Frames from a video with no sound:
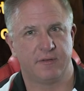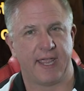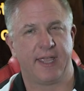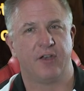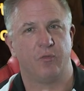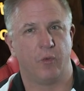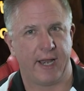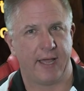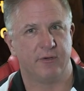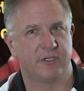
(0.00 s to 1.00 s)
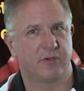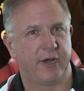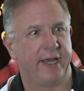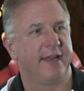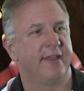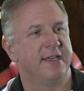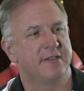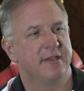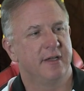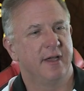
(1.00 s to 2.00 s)
taken when I was creating
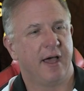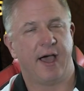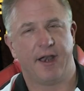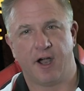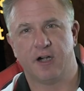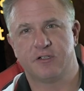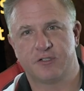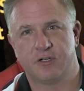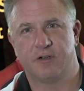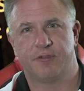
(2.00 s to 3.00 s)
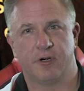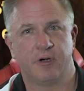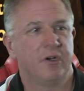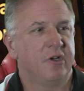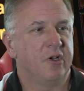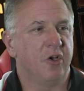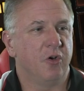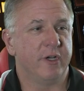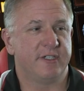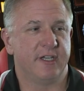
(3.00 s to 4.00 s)
this on our server,
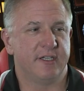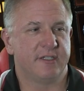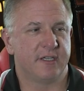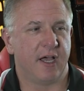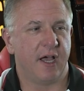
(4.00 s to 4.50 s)
which is